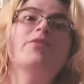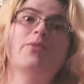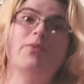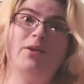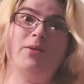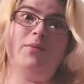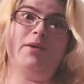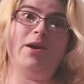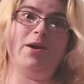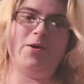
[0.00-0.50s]

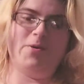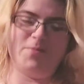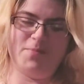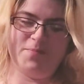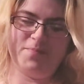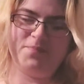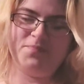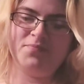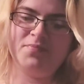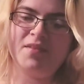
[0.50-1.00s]
Here we go.
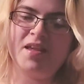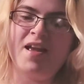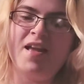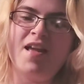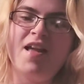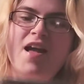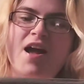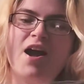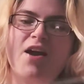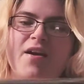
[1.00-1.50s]

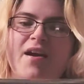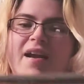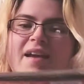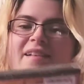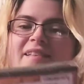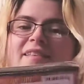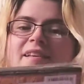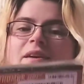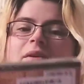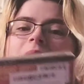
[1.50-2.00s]
All right, so